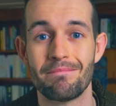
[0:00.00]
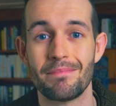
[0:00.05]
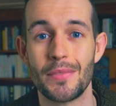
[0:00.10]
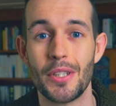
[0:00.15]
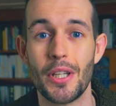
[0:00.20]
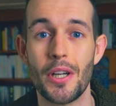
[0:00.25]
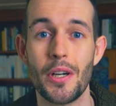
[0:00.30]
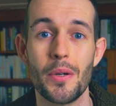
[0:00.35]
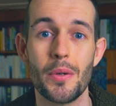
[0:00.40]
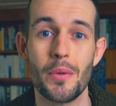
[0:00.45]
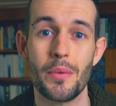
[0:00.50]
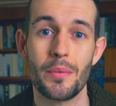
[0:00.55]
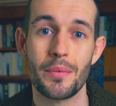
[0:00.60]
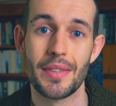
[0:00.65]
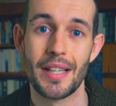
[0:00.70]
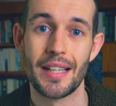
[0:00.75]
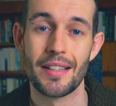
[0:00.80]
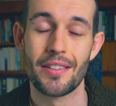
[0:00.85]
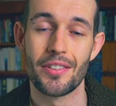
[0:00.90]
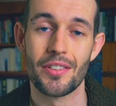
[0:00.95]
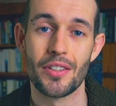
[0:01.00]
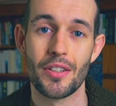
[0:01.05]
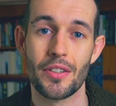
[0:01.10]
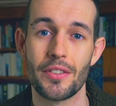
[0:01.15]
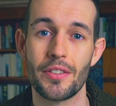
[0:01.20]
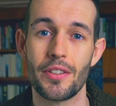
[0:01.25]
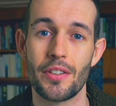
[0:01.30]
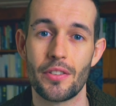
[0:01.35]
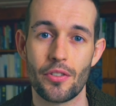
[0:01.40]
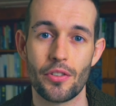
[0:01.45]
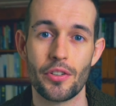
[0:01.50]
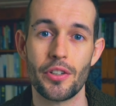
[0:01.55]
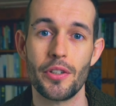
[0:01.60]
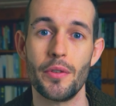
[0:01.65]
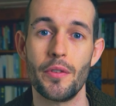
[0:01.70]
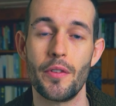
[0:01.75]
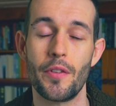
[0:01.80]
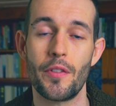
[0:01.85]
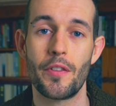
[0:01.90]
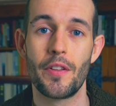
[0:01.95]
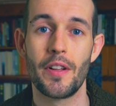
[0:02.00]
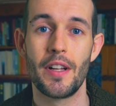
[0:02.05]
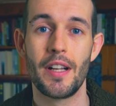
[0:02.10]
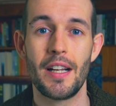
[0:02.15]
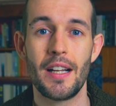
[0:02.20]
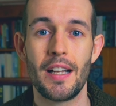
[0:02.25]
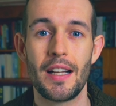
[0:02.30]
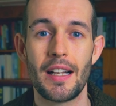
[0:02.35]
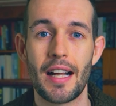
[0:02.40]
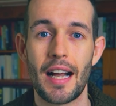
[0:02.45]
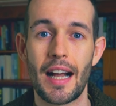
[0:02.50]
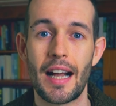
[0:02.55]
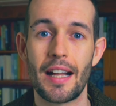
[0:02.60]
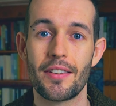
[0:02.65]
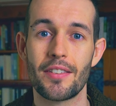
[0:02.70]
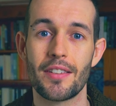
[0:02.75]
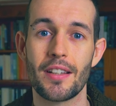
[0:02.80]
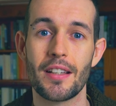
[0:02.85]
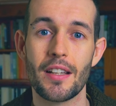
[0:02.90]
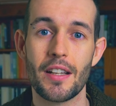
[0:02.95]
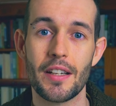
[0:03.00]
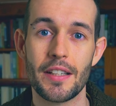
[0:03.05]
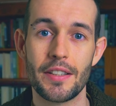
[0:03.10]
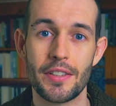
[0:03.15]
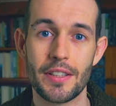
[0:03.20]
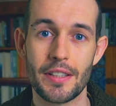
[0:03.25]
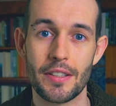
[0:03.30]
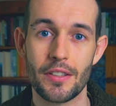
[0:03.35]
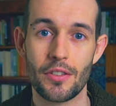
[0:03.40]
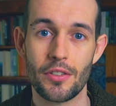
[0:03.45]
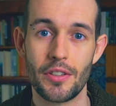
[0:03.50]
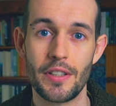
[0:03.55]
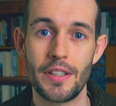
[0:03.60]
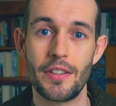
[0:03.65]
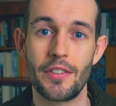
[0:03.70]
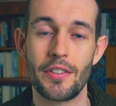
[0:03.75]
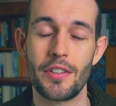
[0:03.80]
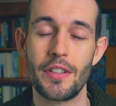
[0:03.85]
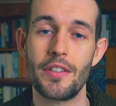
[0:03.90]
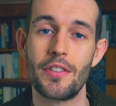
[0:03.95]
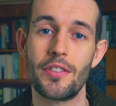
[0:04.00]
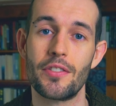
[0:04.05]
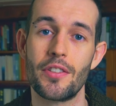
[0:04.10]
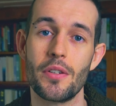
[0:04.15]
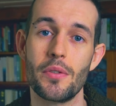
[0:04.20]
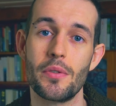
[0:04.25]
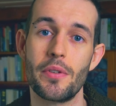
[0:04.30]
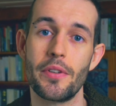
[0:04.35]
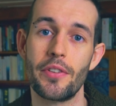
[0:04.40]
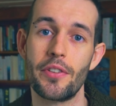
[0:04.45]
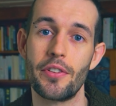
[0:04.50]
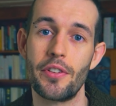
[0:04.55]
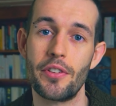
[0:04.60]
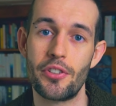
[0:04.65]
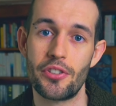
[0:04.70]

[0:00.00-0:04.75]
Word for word: No, that's not the truth. As the light increases, so does the